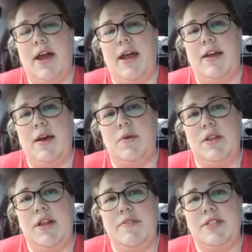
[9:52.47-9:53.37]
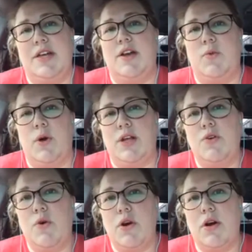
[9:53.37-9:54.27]
and I would love to hear what
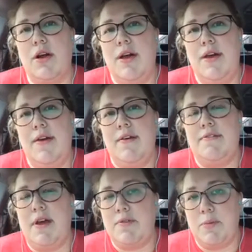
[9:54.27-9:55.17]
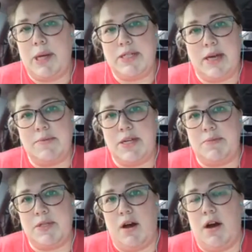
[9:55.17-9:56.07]
your favorite bedtime
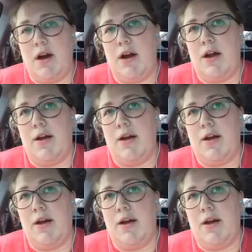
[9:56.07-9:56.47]
tips are.